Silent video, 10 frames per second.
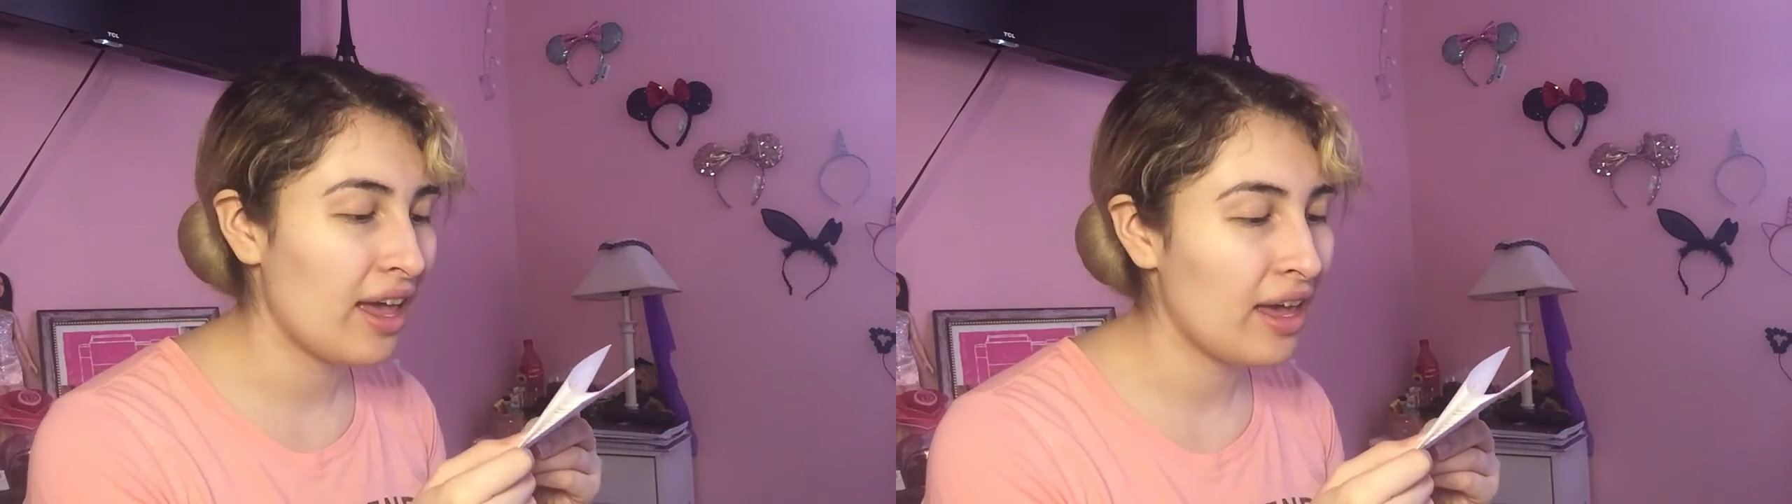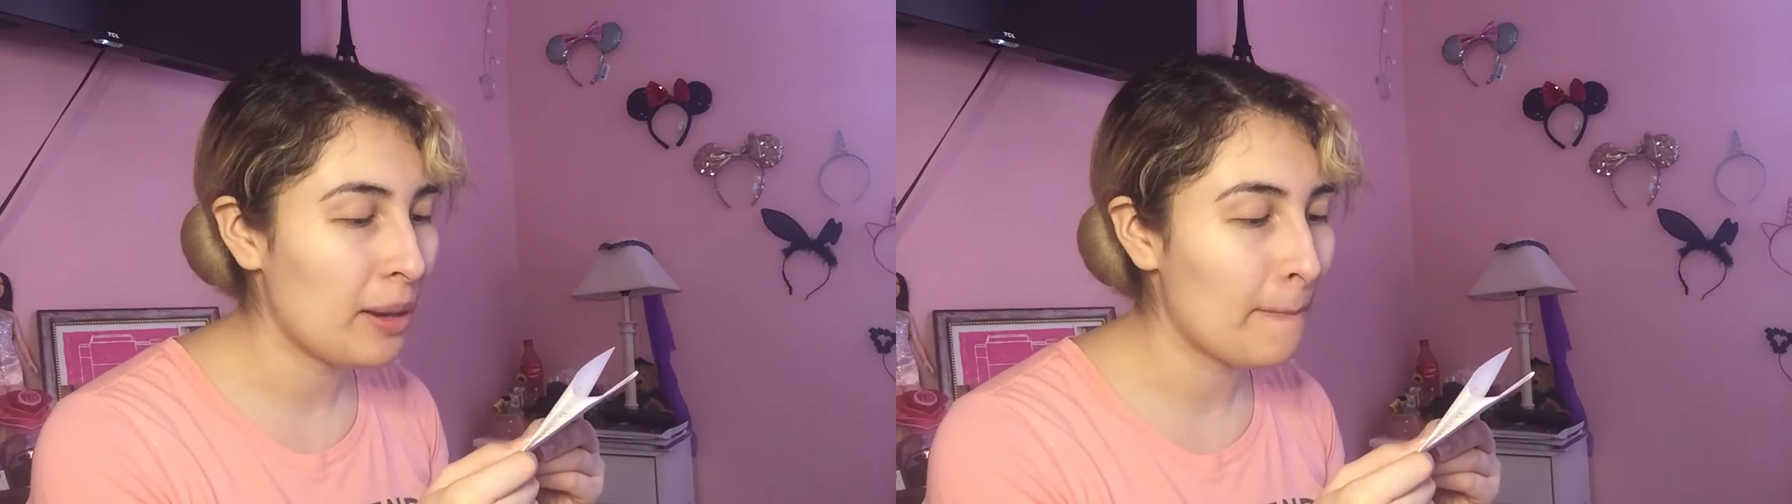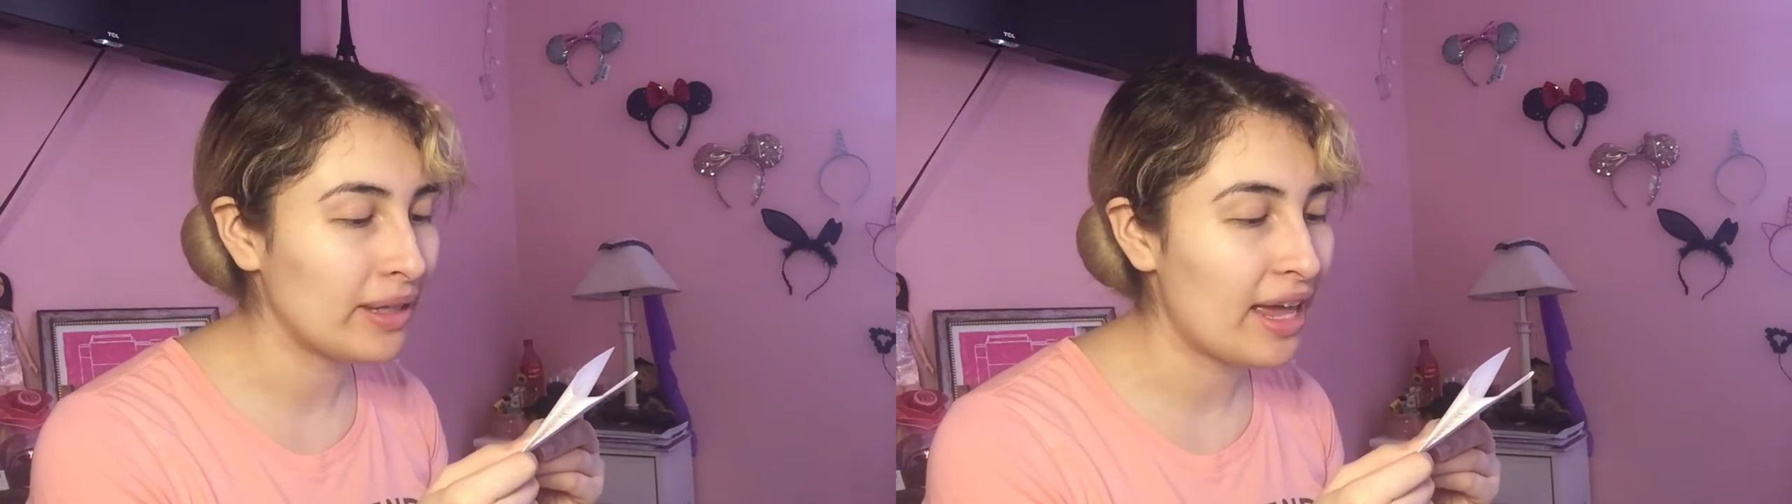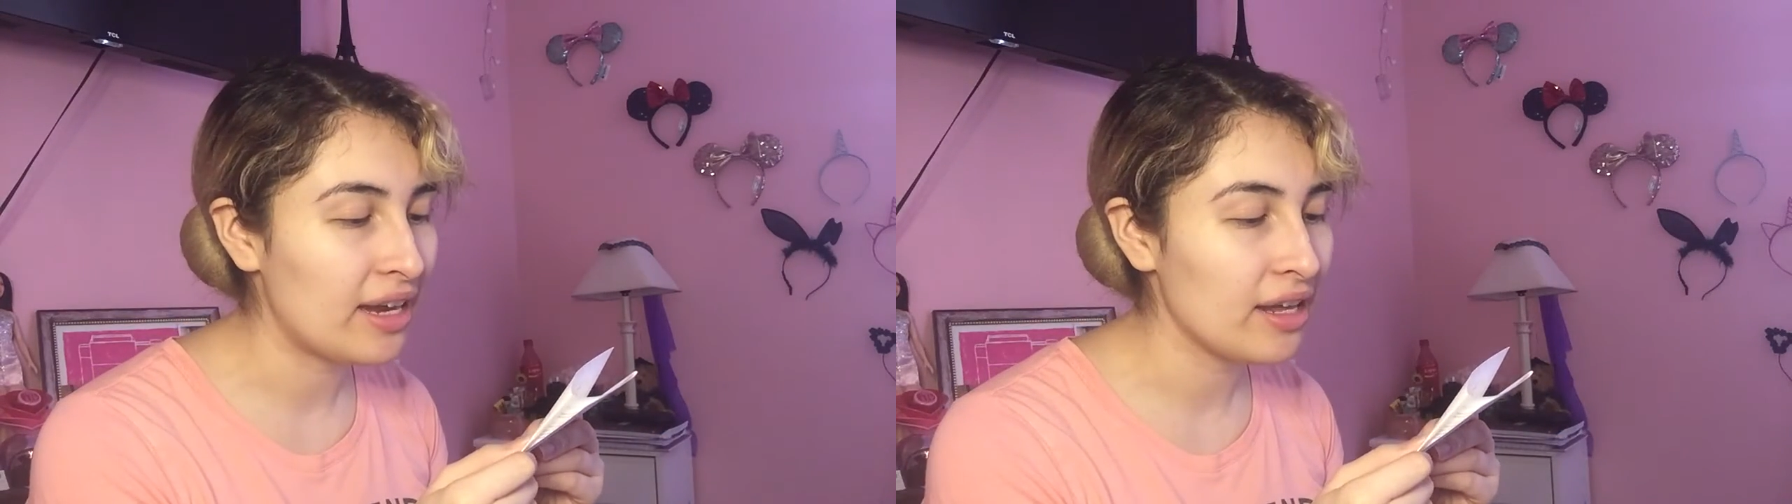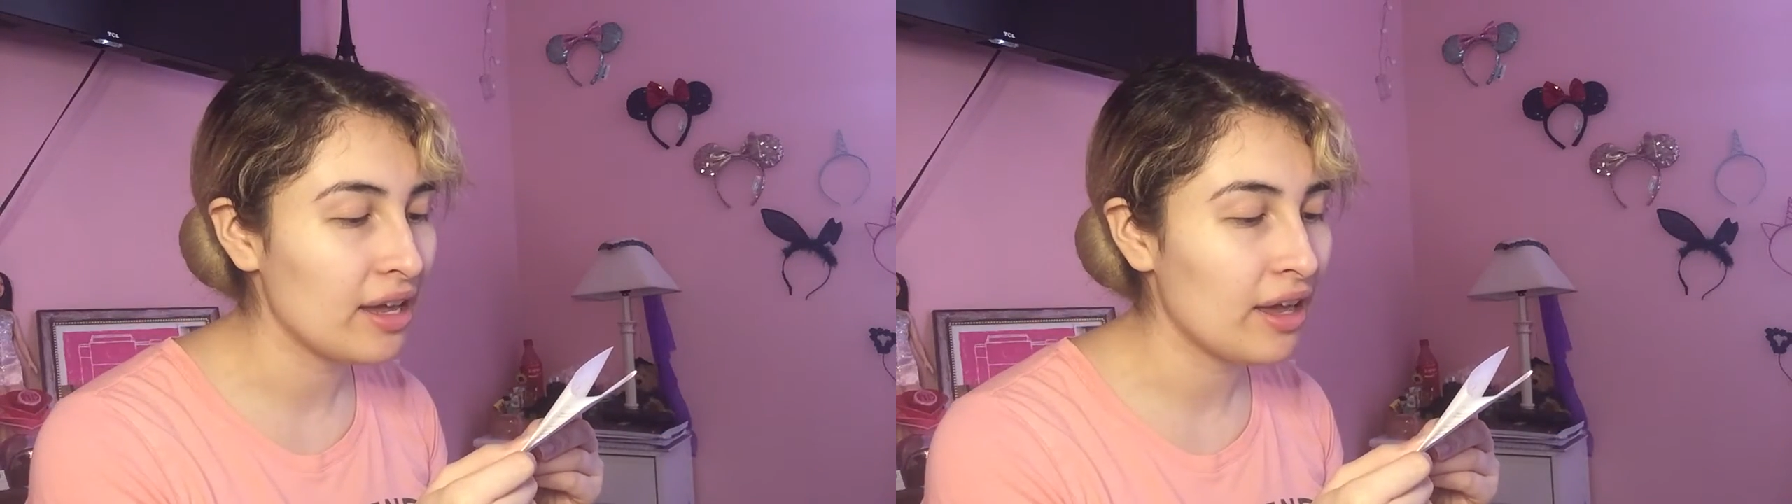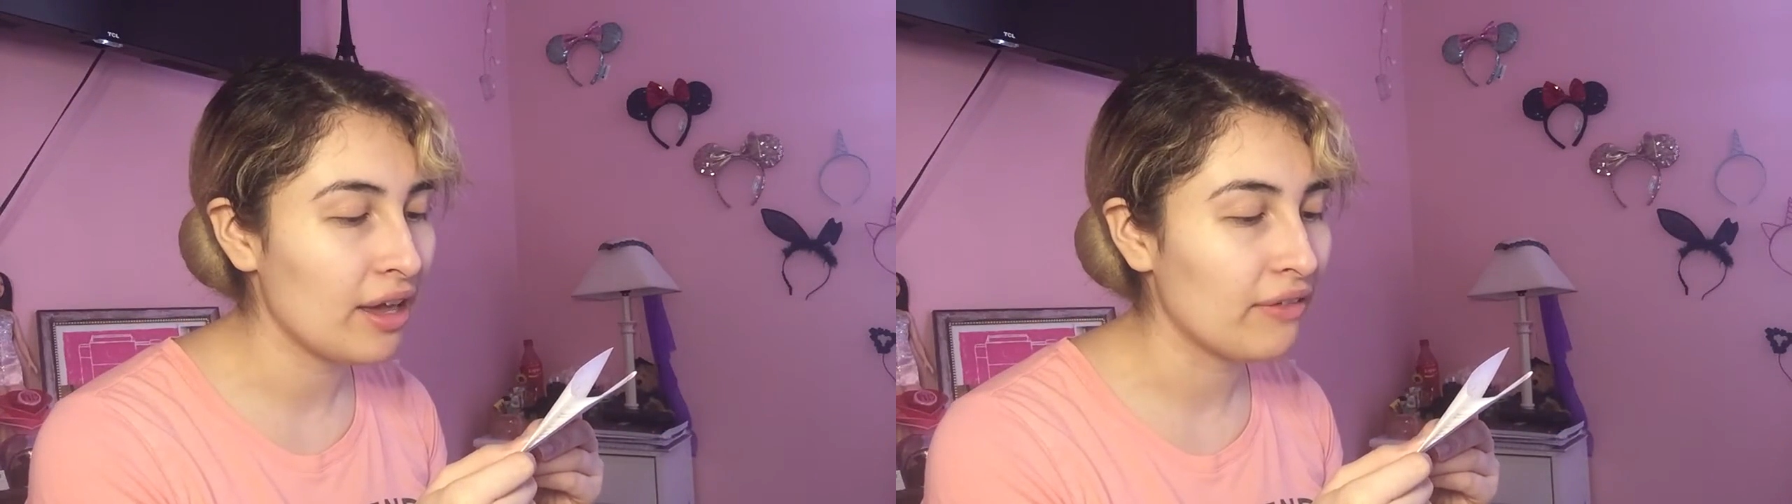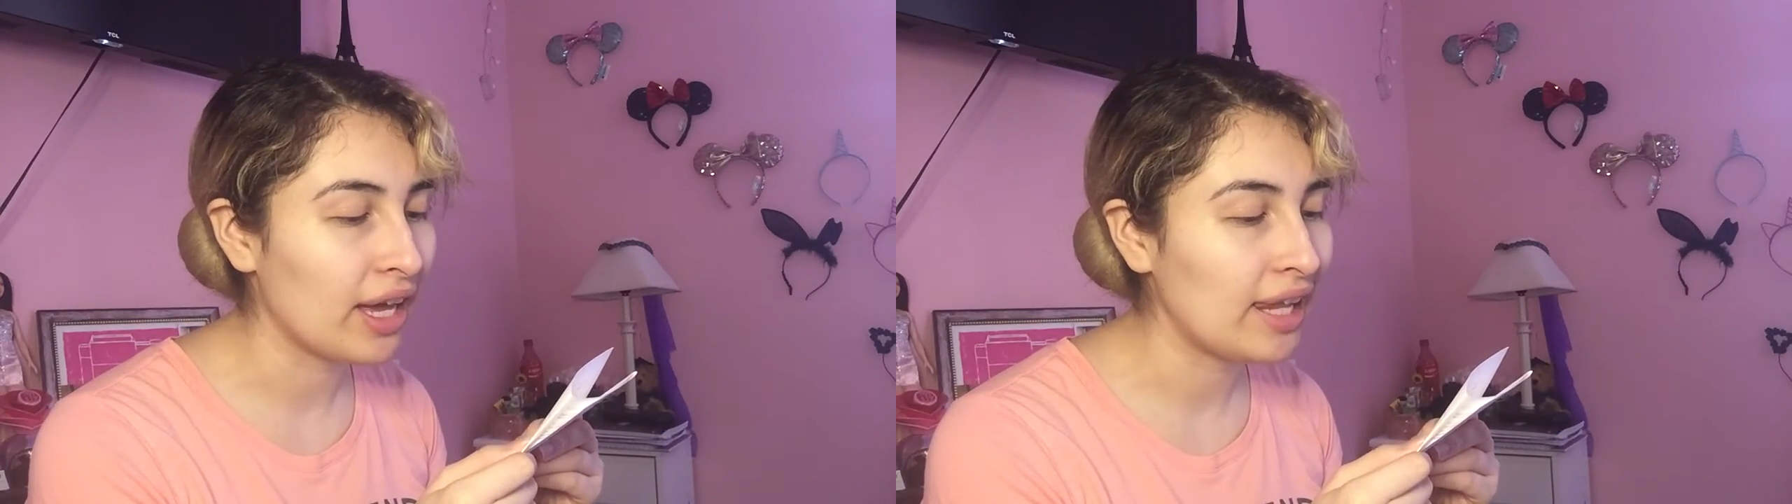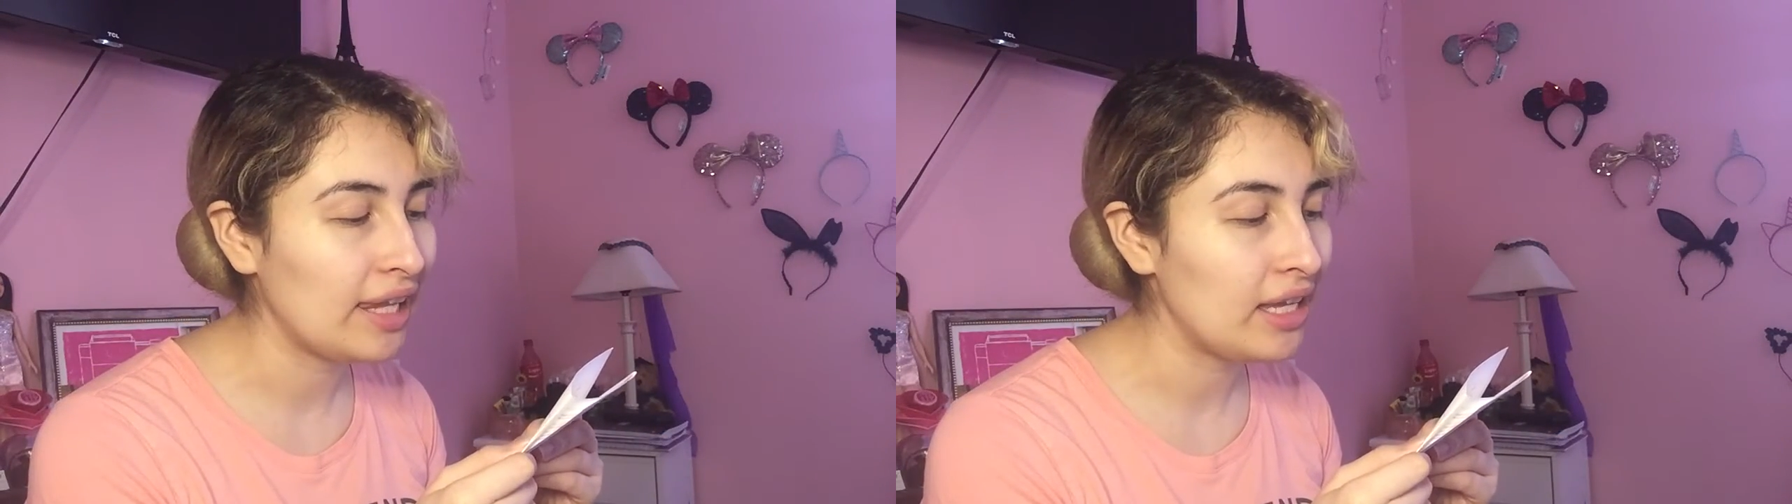in a blend of
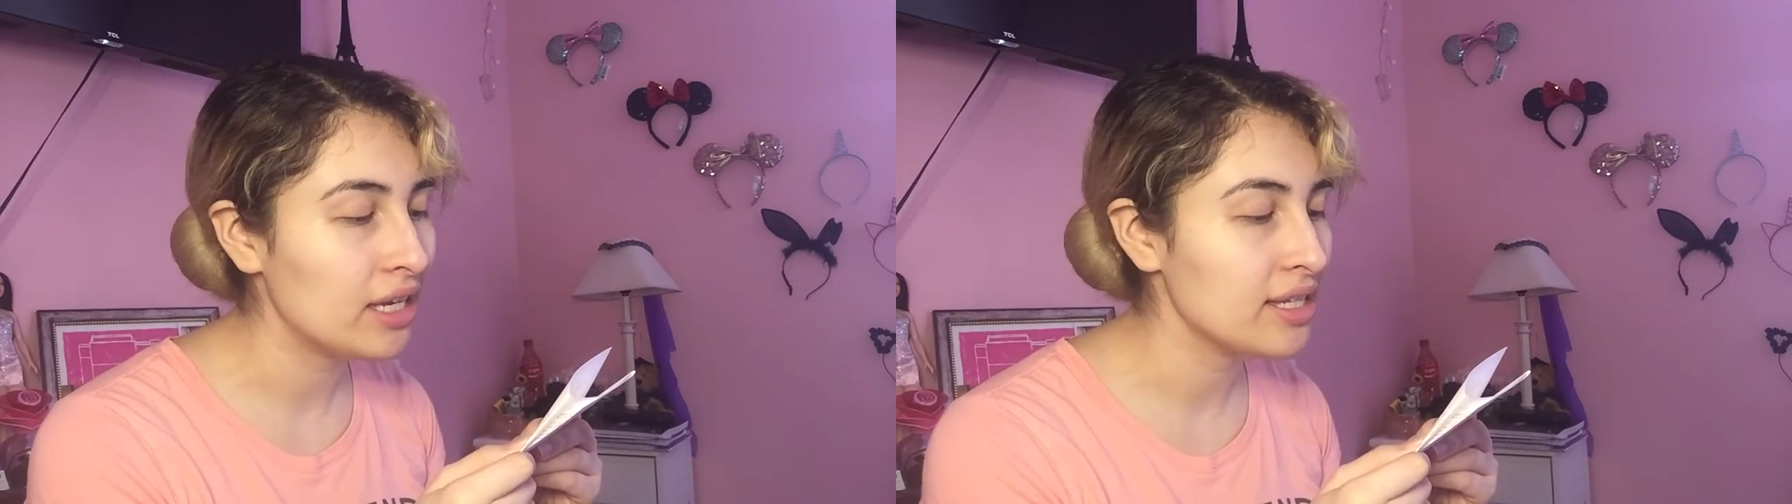clean,